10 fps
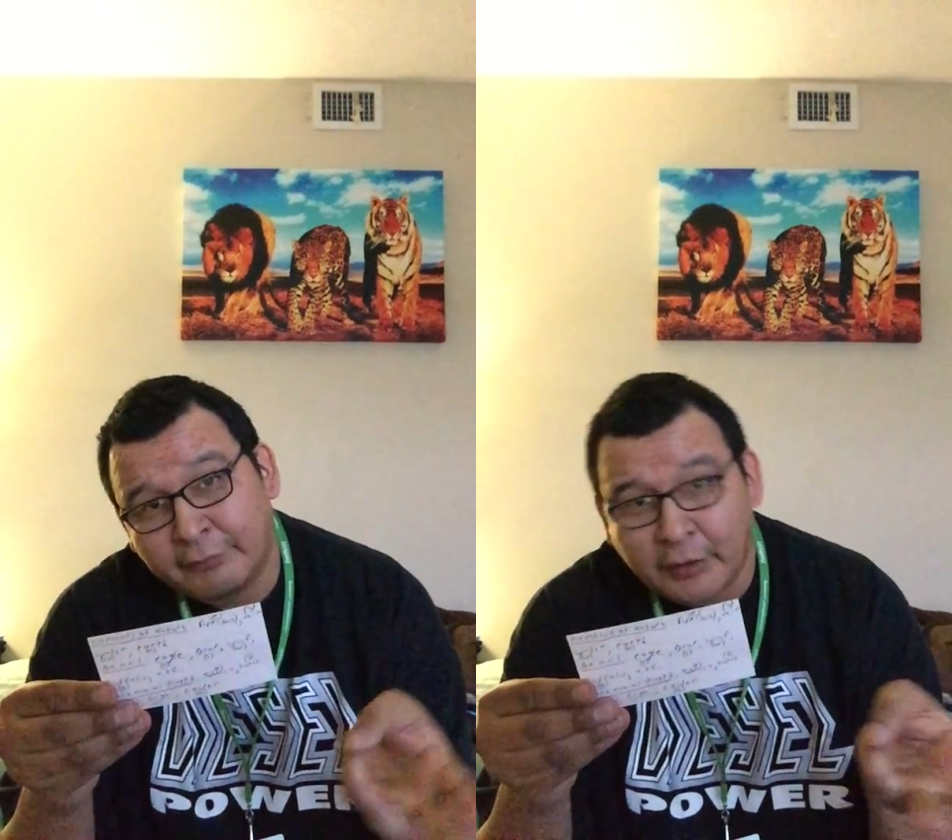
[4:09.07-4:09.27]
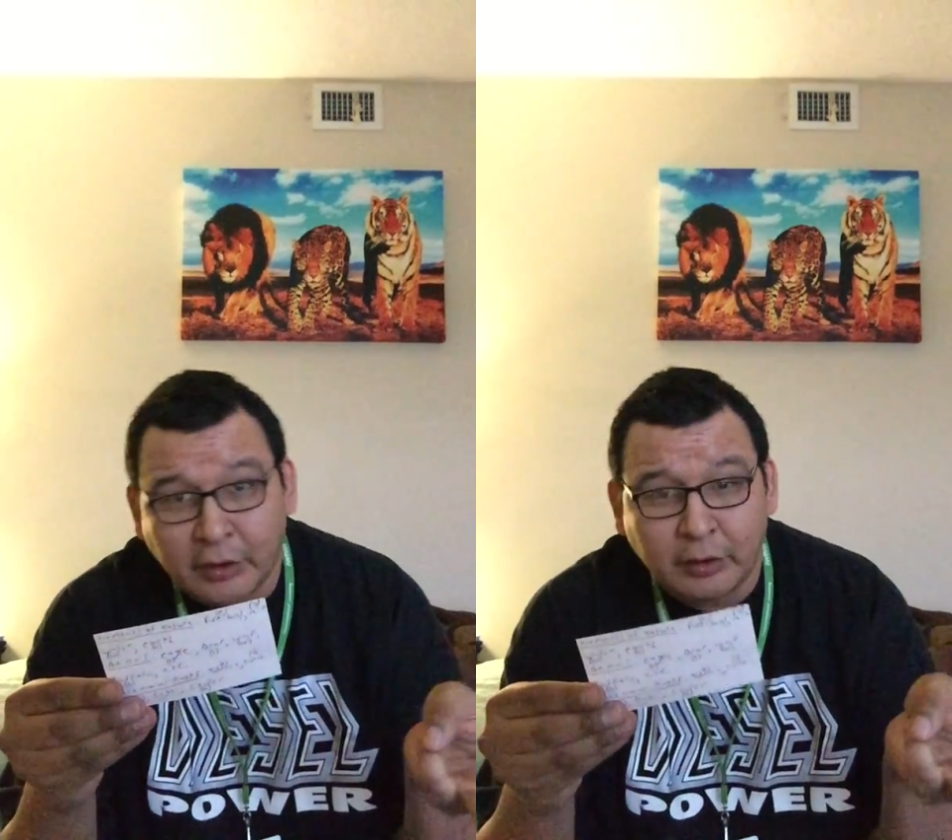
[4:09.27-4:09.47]

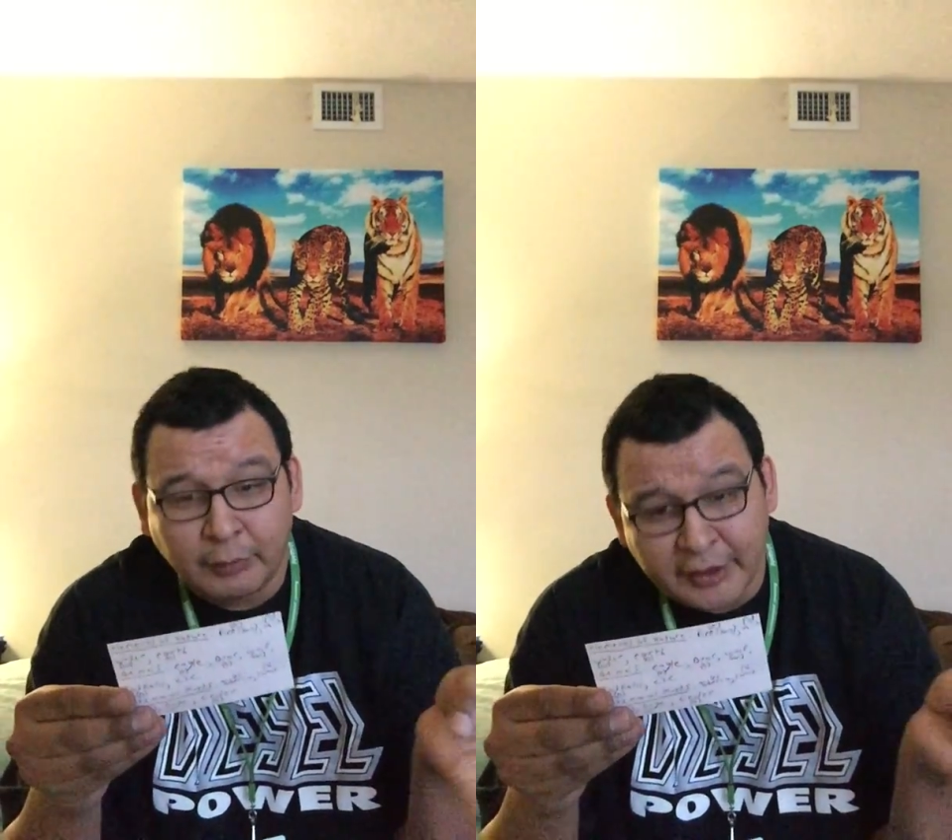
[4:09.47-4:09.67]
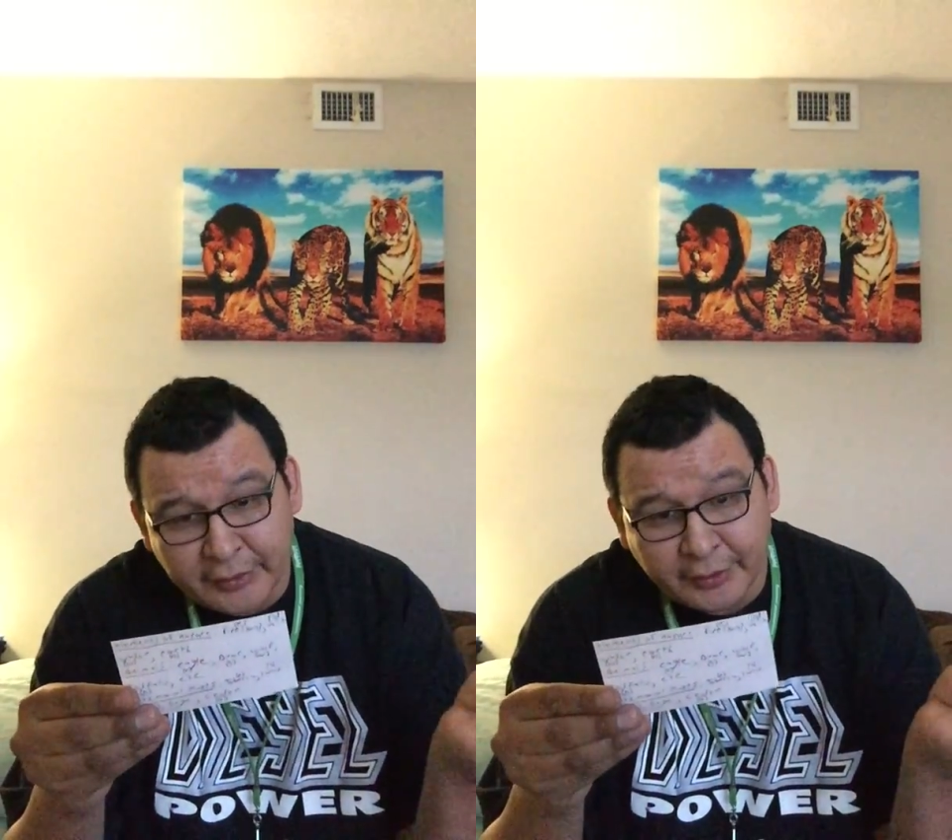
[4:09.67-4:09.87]
fall,
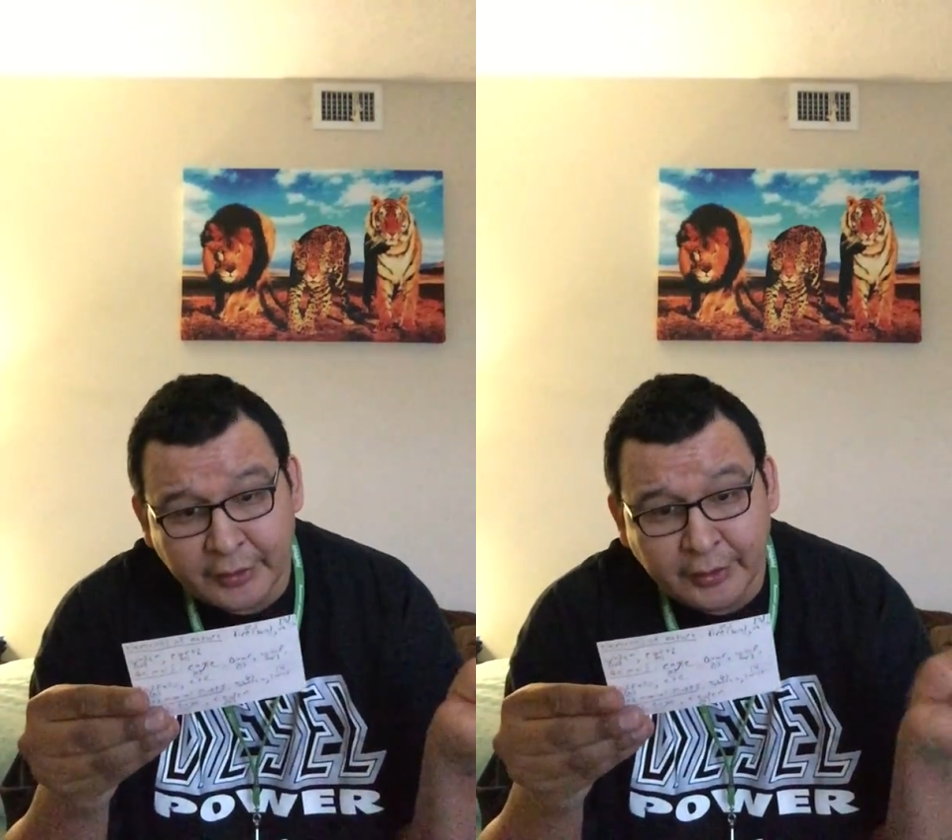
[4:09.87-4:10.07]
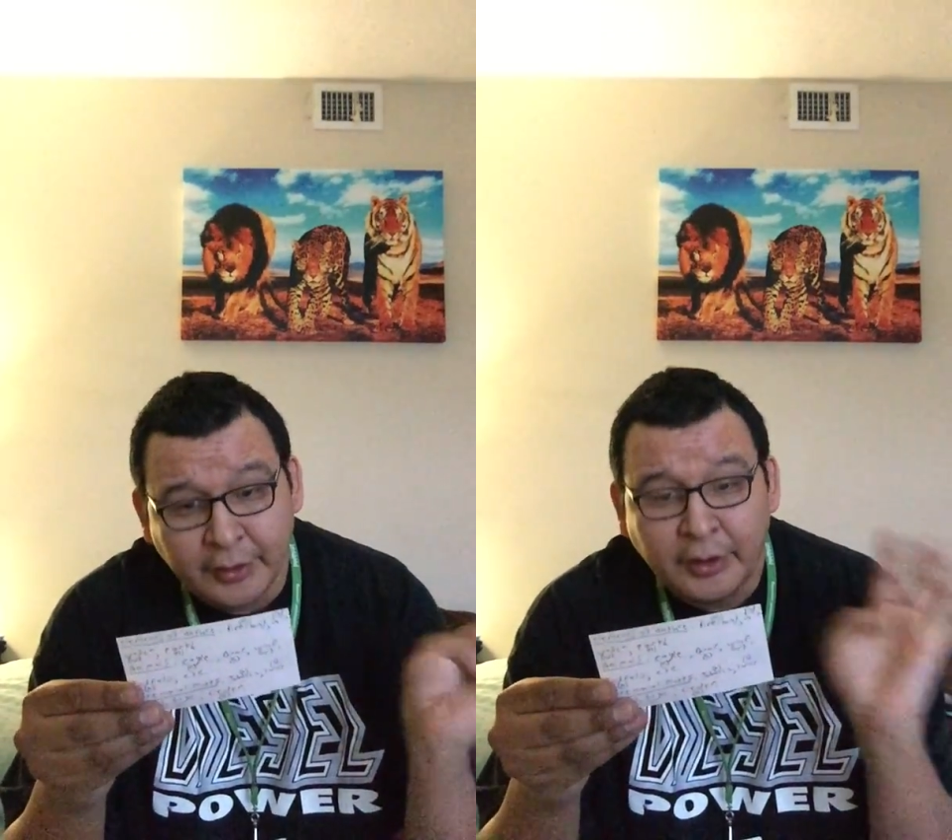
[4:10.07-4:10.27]
winter.